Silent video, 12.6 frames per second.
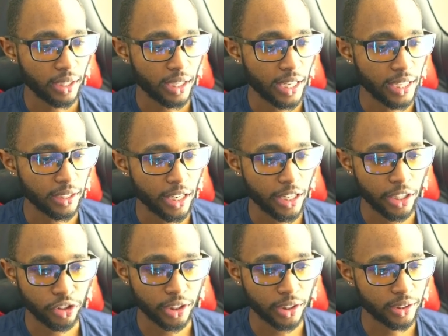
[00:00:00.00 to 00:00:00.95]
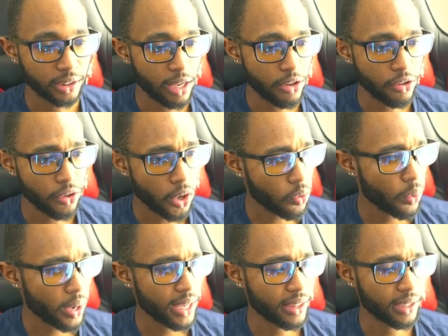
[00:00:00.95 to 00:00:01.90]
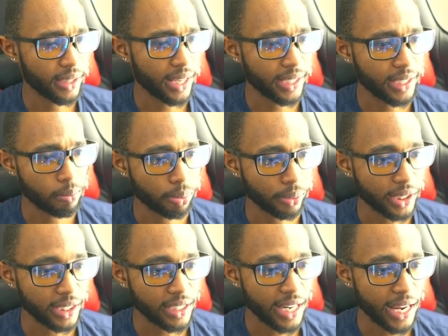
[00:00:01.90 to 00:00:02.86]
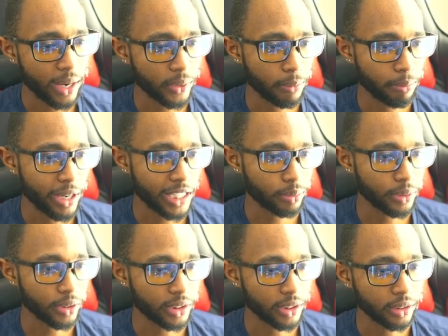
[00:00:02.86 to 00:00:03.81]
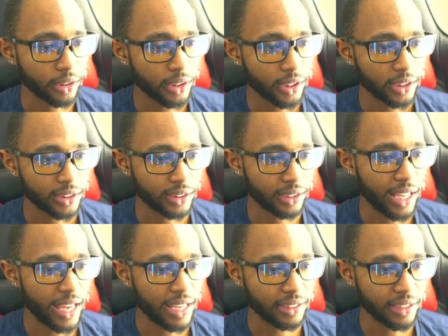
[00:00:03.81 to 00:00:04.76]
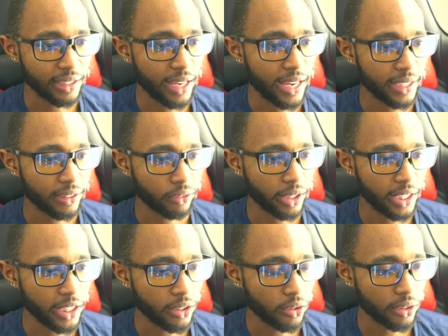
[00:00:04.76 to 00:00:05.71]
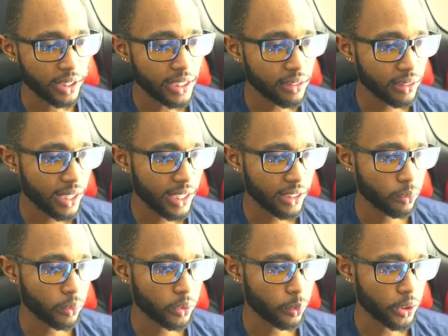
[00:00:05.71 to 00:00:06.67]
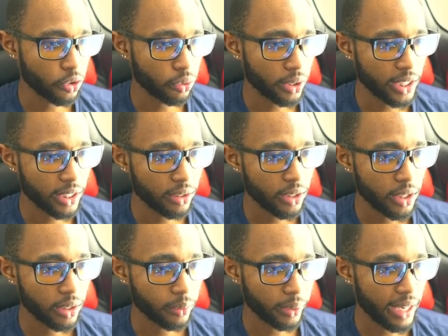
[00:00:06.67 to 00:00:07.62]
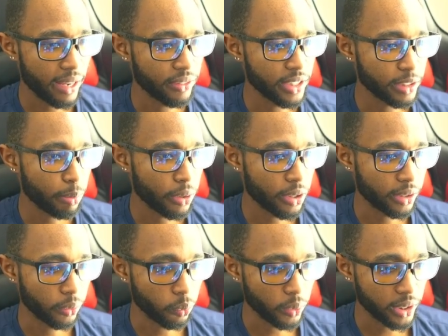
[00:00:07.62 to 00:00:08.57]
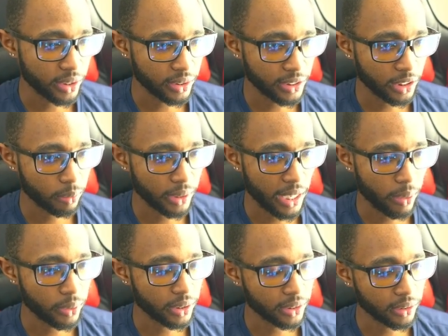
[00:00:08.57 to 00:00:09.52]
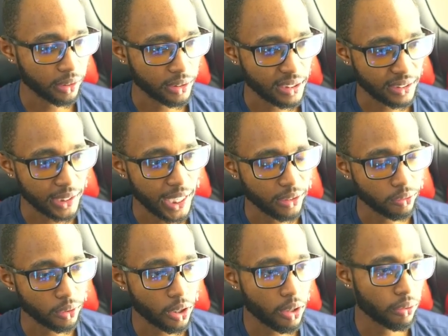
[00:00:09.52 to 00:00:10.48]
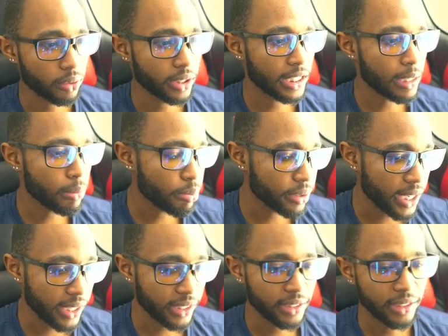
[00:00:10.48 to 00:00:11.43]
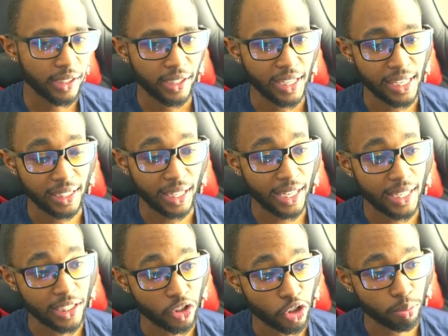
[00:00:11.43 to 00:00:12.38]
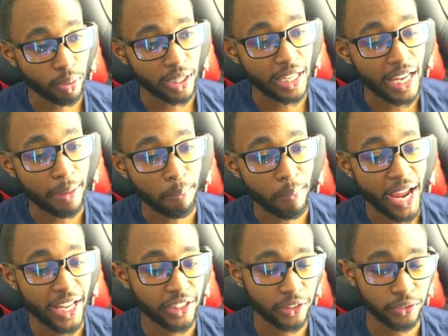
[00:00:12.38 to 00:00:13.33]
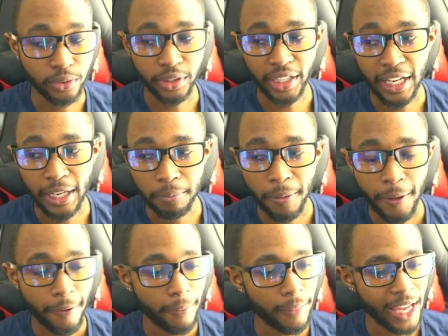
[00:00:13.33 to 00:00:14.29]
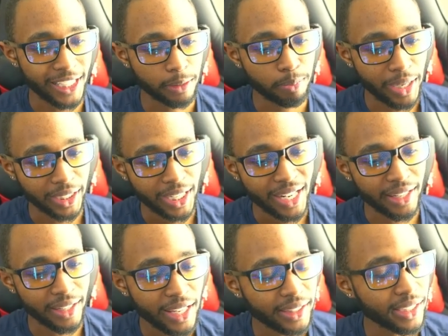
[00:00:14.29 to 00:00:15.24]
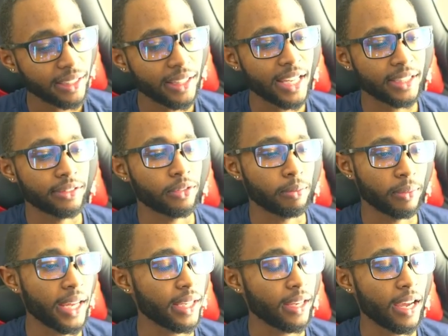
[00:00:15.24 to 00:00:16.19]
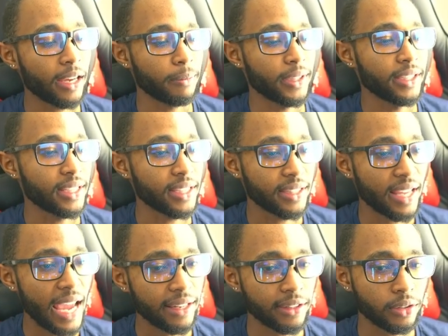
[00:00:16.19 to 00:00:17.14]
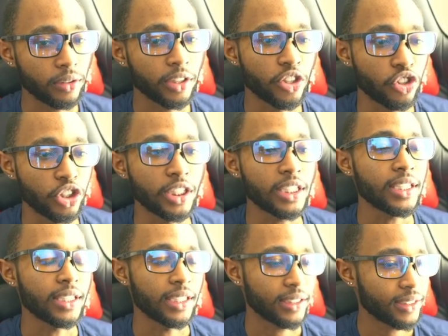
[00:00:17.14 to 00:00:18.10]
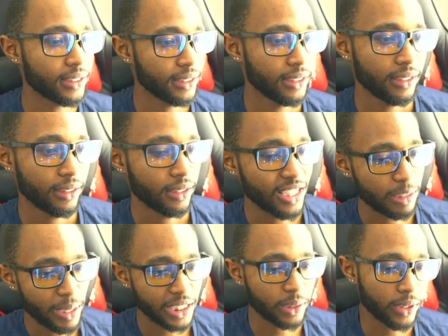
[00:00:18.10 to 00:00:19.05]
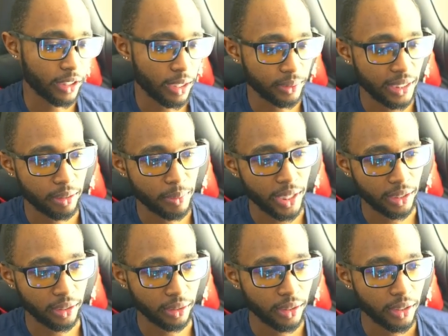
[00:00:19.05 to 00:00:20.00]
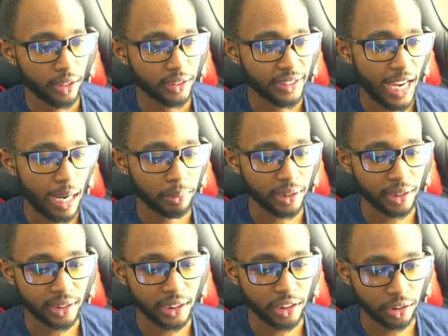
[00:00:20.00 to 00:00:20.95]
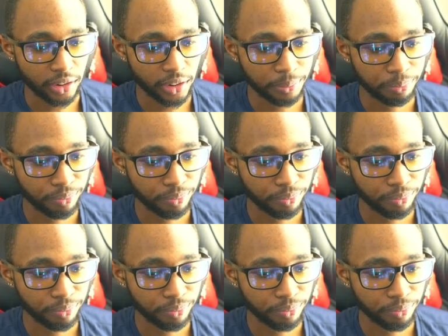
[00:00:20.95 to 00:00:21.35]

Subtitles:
And there's just no way that Light can break in now. We can possibly look to slide the knight in right here on these lines. Once we trade, we're going to have this pawn weak in the center, but now we're going to look to slide the rook over. We're going to keep it protected, and Light is just playing a masterful game. Expect nothing less from Light Yagami, the tactical genius, especially when it comes down to making timely decisions.